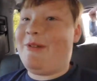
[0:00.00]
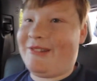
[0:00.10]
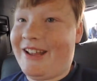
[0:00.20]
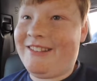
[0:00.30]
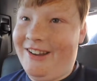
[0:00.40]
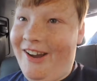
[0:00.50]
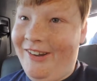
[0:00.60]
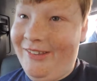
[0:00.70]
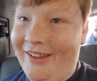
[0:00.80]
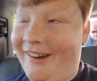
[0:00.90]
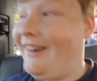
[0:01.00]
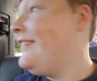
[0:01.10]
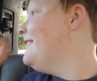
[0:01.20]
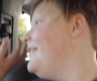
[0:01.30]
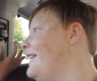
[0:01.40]
almost said tower there
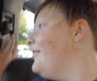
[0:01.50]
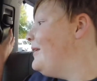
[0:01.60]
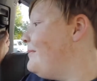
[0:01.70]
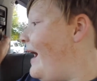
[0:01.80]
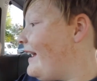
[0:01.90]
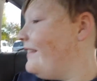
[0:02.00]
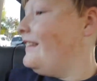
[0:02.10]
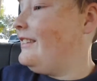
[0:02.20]
we're back in the